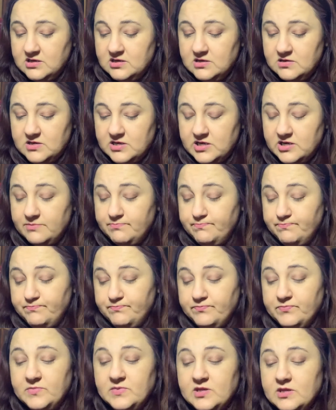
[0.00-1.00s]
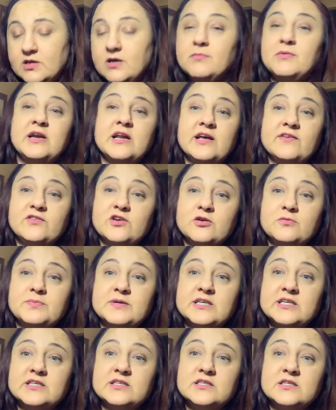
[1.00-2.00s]
Okay. I'm going to have to
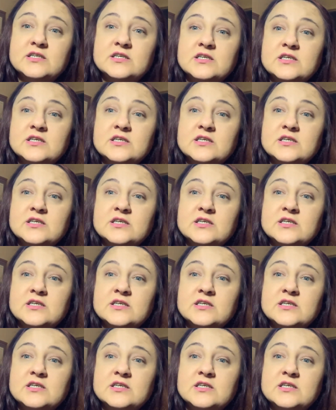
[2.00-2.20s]
open it.